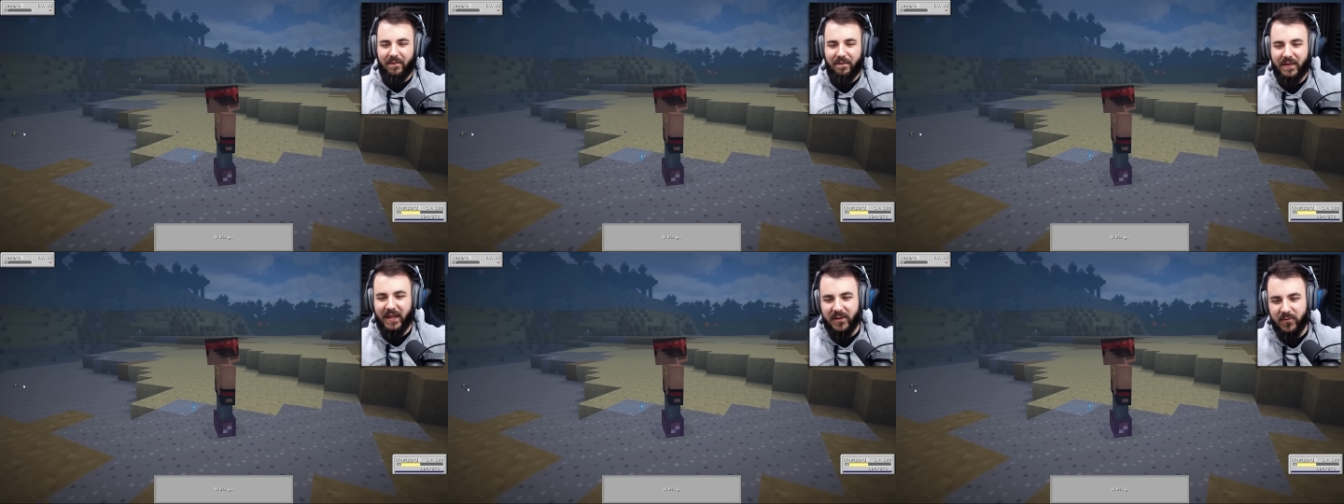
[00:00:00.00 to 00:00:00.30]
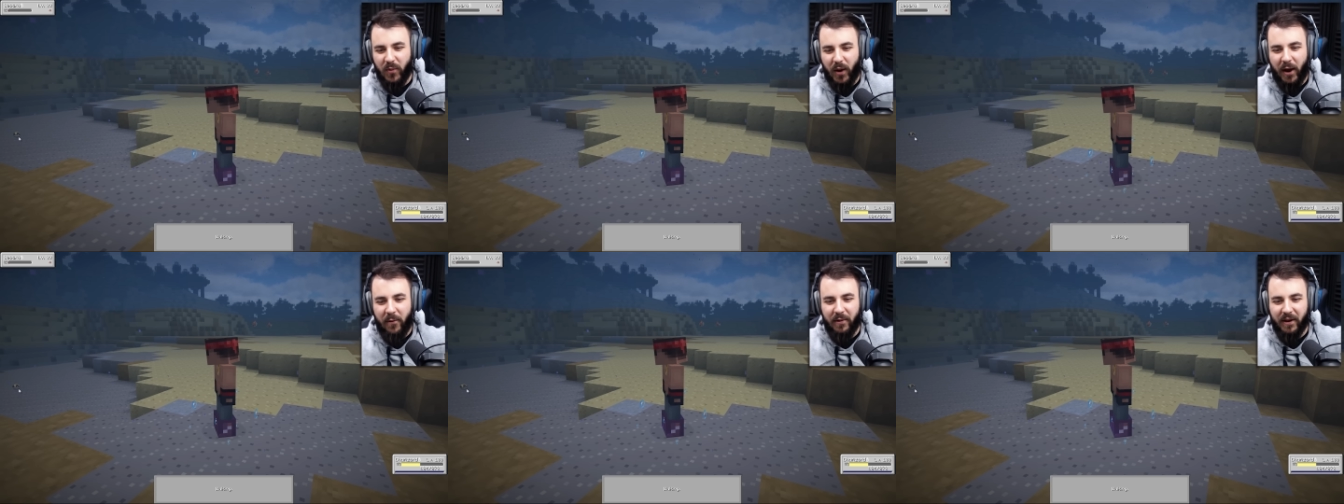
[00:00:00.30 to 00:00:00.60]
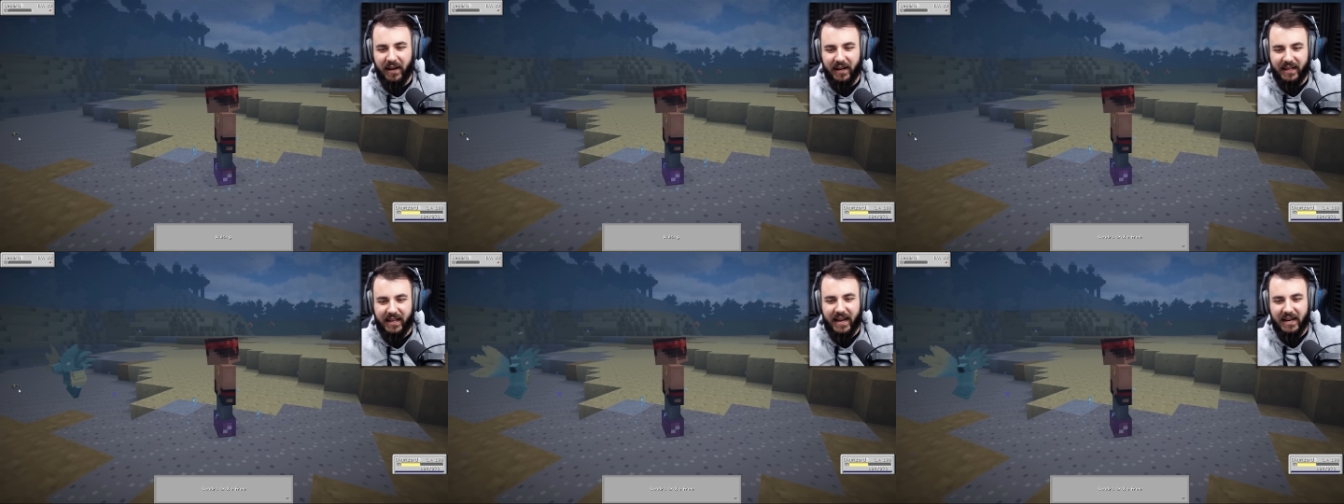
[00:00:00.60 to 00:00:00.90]
That's why we
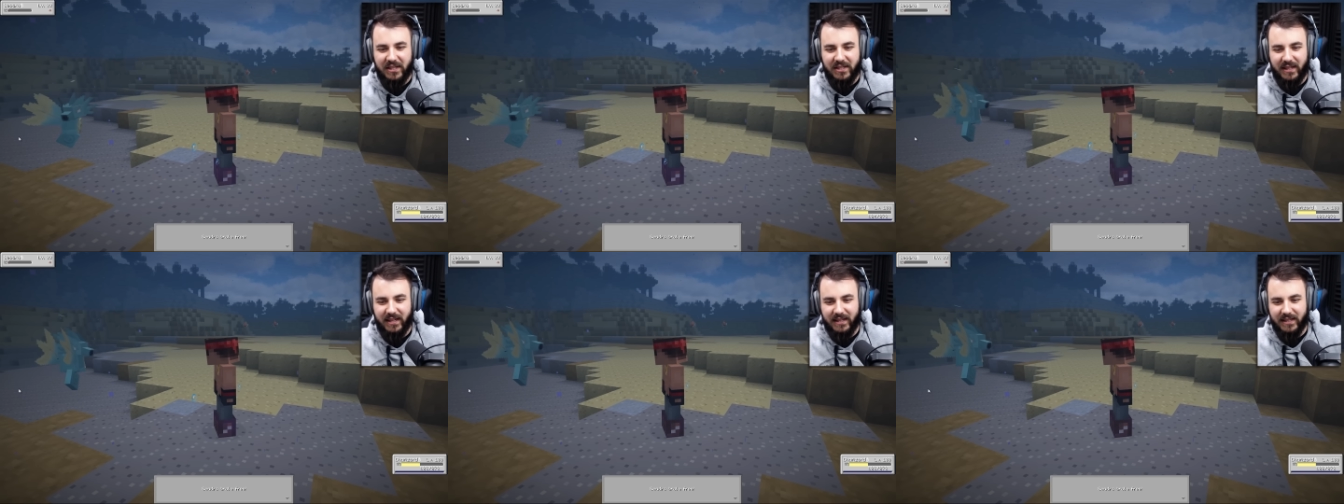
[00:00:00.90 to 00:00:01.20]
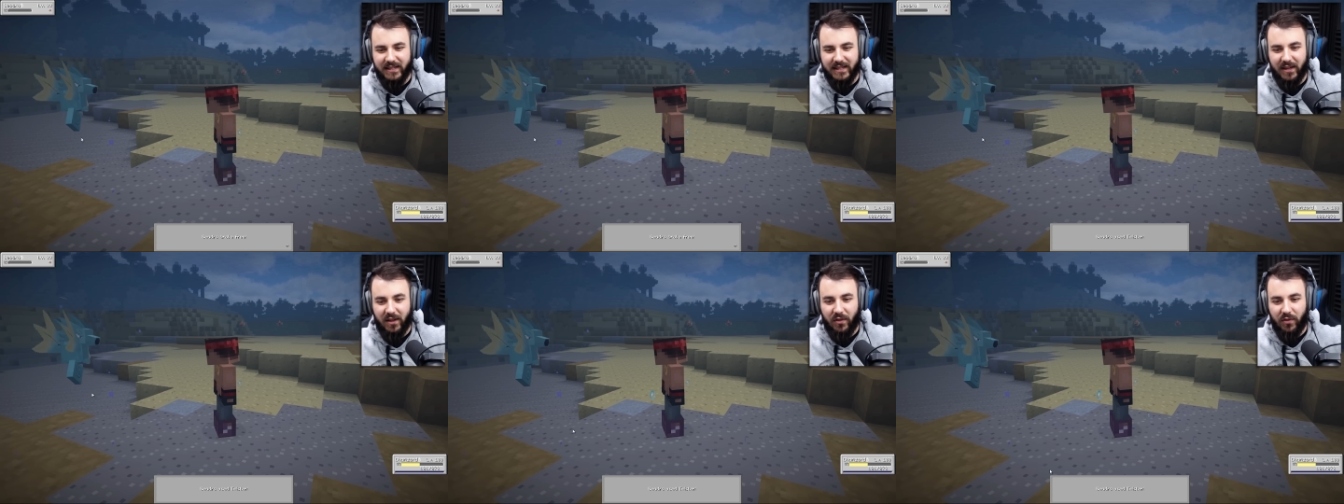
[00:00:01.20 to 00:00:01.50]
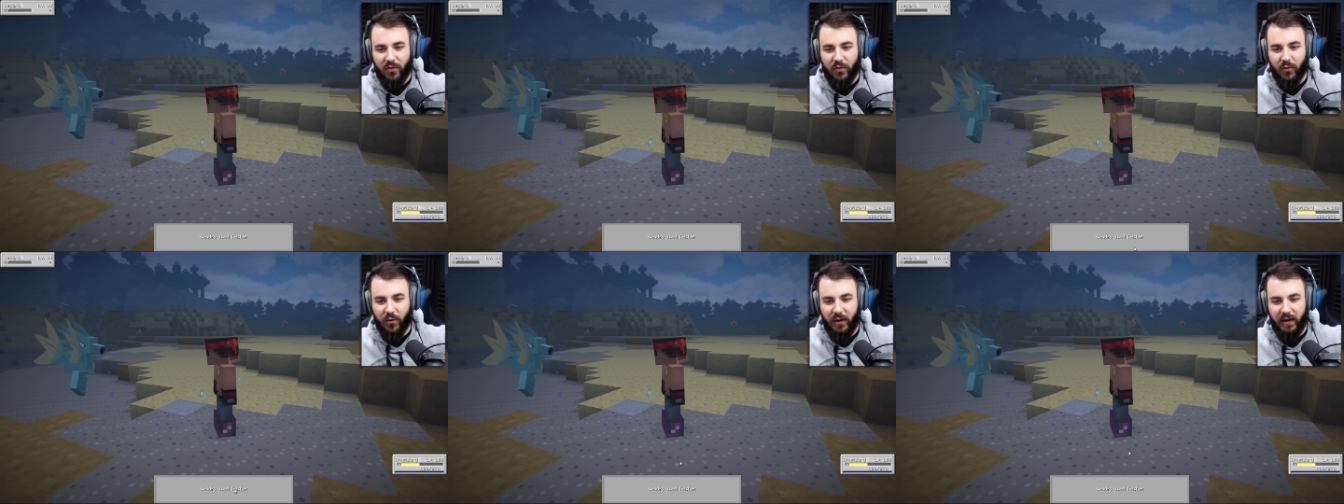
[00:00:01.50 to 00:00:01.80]
got to catch this.
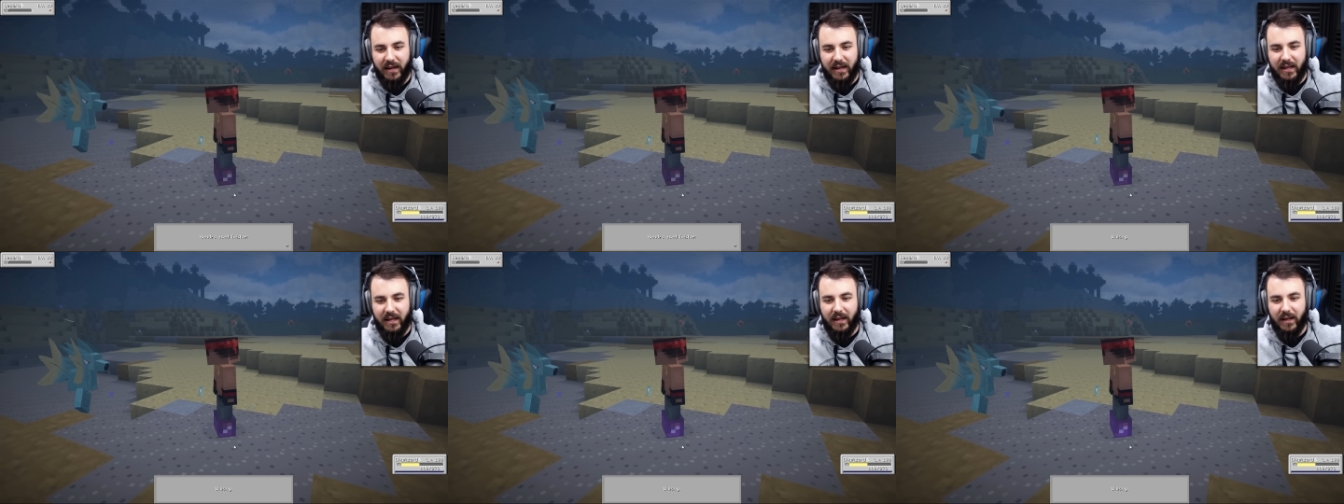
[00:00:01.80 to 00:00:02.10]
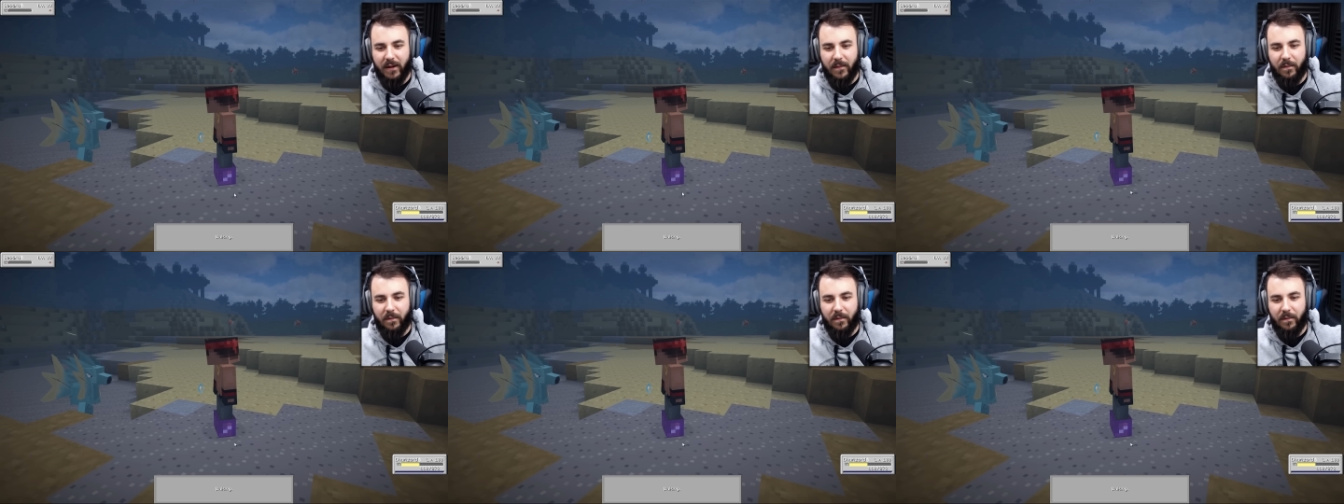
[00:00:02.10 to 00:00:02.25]
Three.